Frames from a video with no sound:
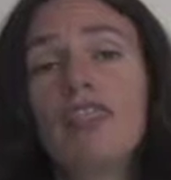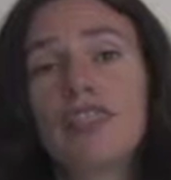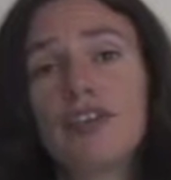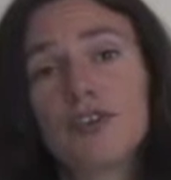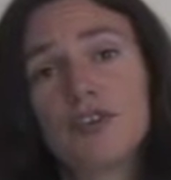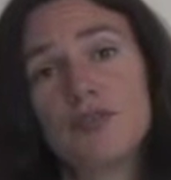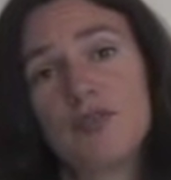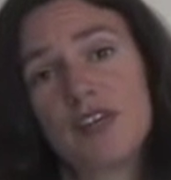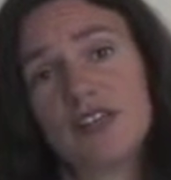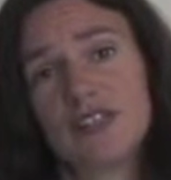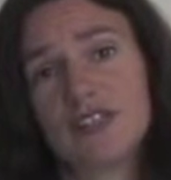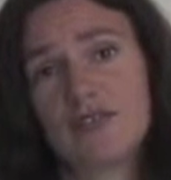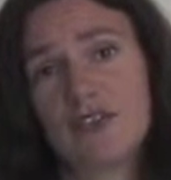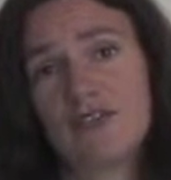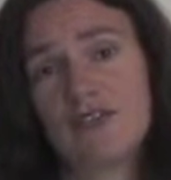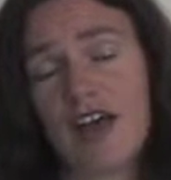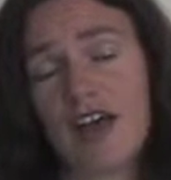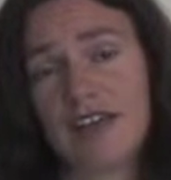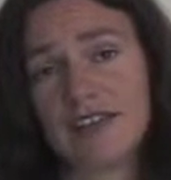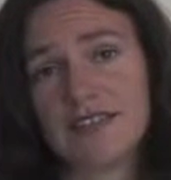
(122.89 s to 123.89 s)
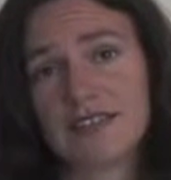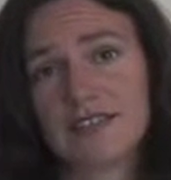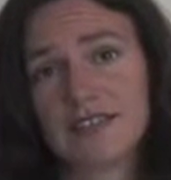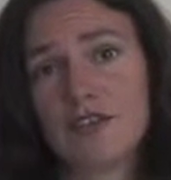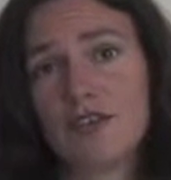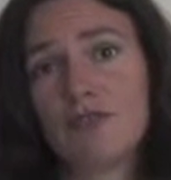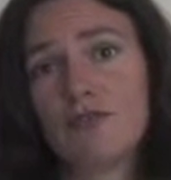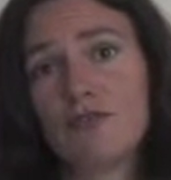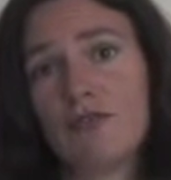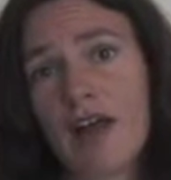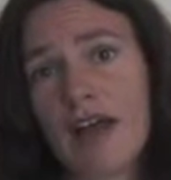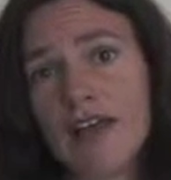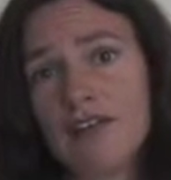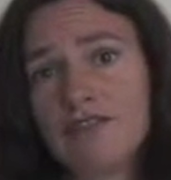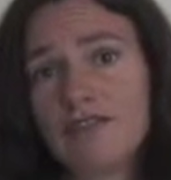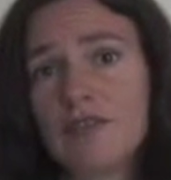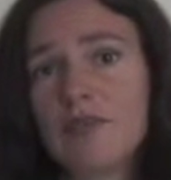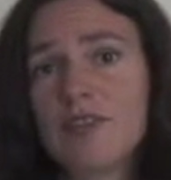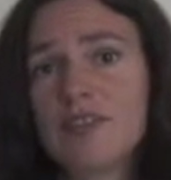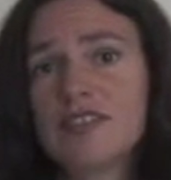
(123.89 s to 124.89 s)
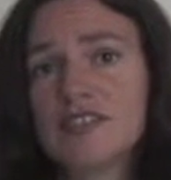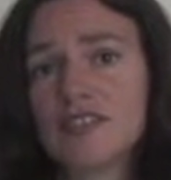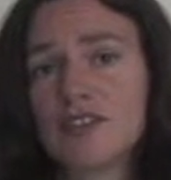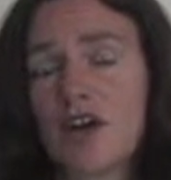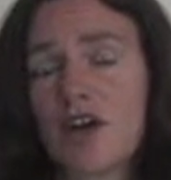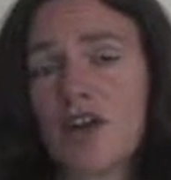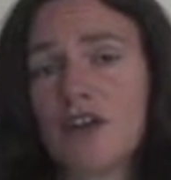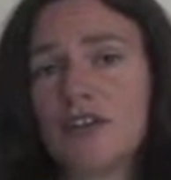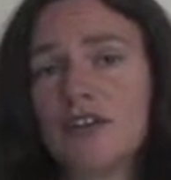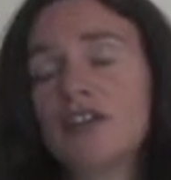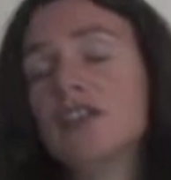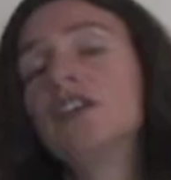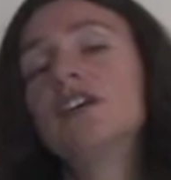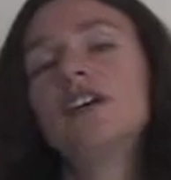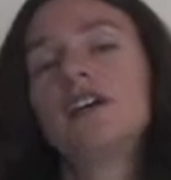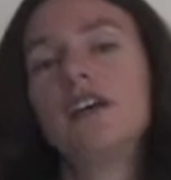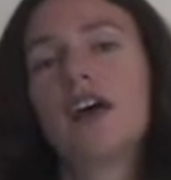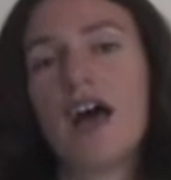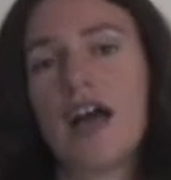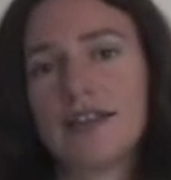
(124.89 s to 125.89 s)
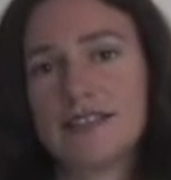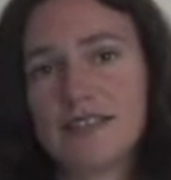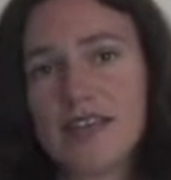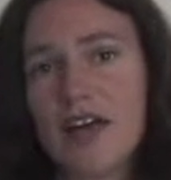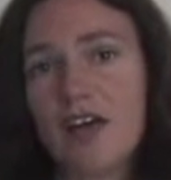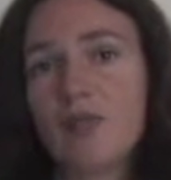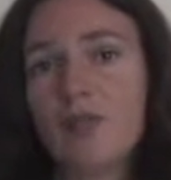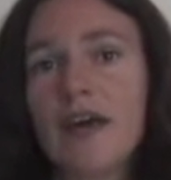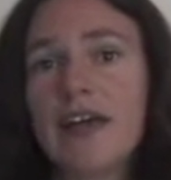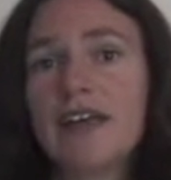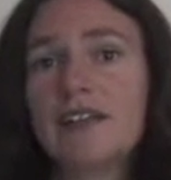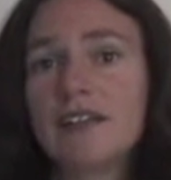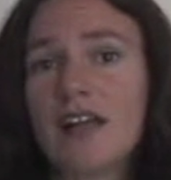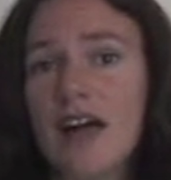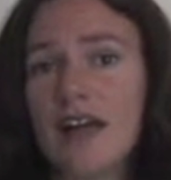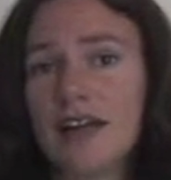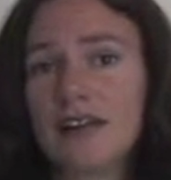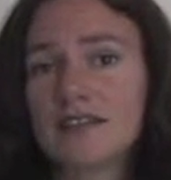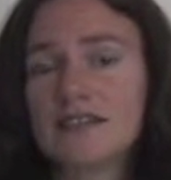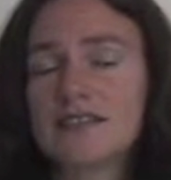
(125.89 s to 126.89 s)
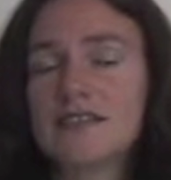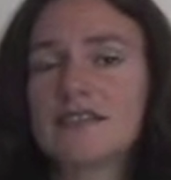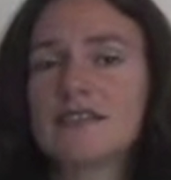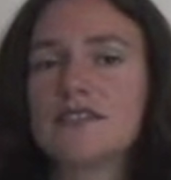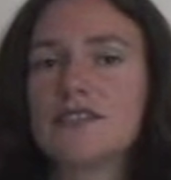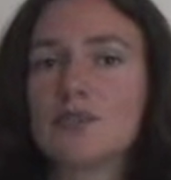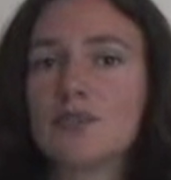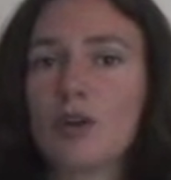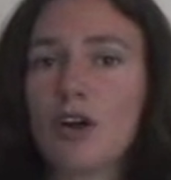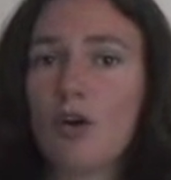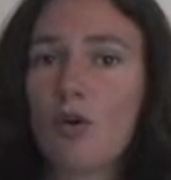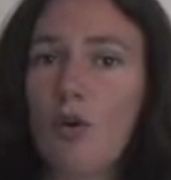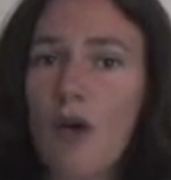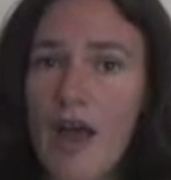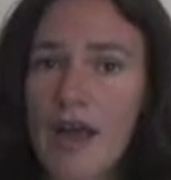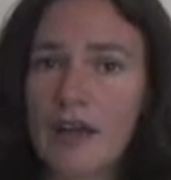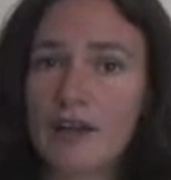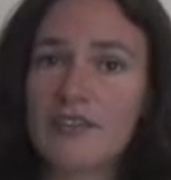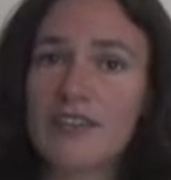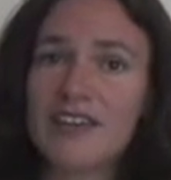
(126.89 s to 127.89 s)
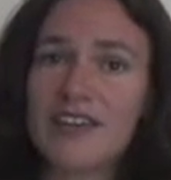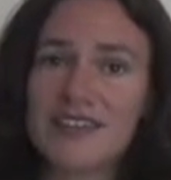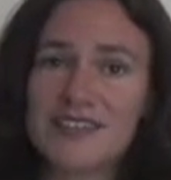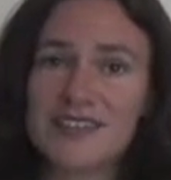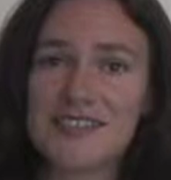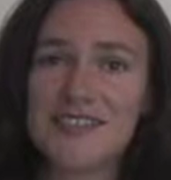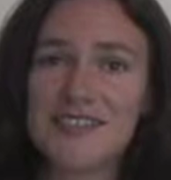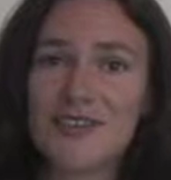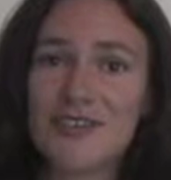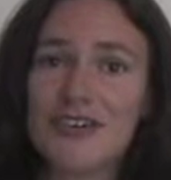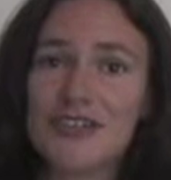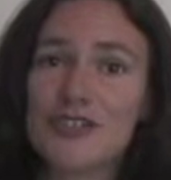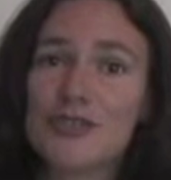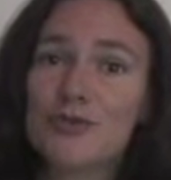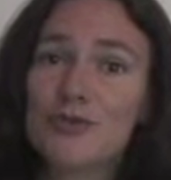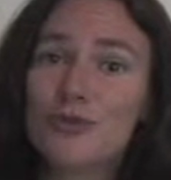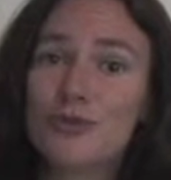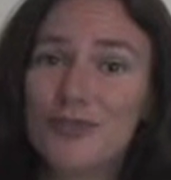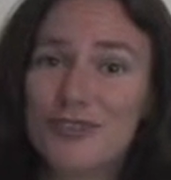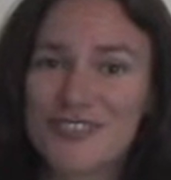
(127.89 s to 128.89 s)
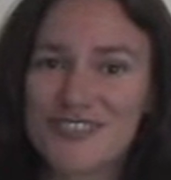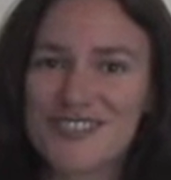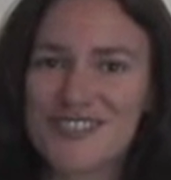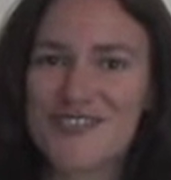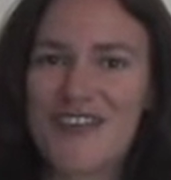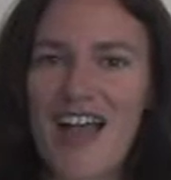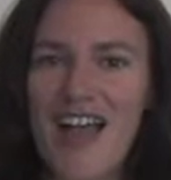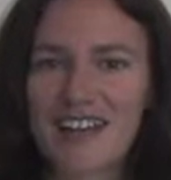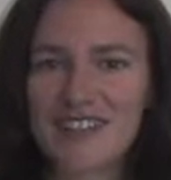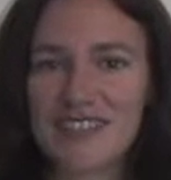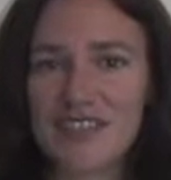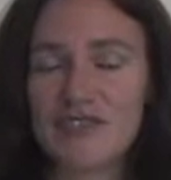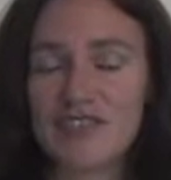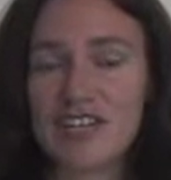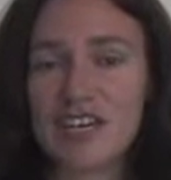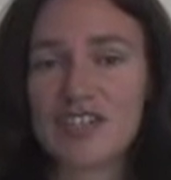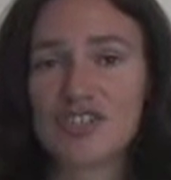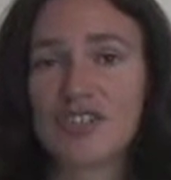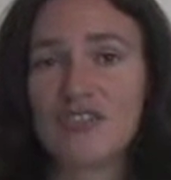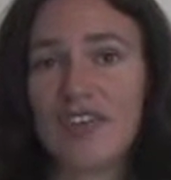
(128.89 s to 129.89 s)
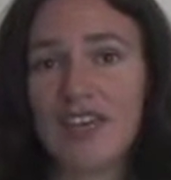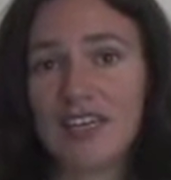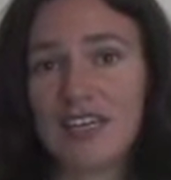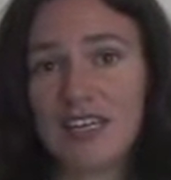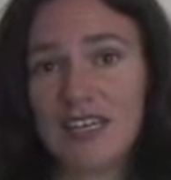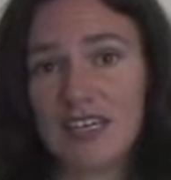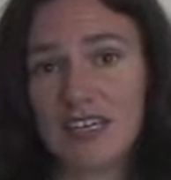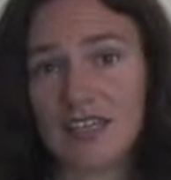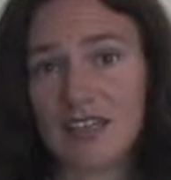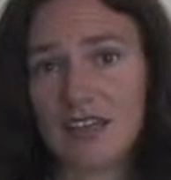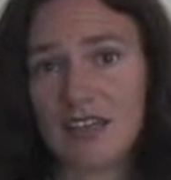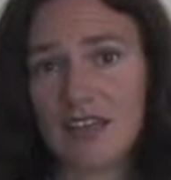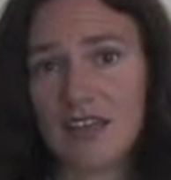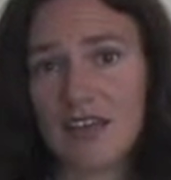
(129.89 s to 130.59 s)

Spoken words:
Third piece of advice, right from the start, I tell my clients to acquire the necessary tools for accent reduction they need.